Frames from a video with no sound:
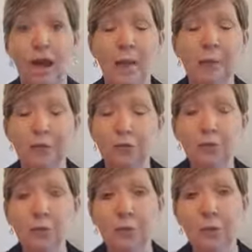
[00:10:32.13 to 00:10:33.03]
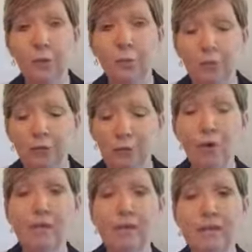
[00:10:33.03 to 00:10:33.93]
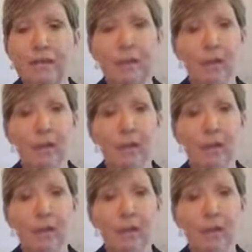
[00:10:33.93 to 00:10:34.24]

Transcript: I mean, if you remember before this,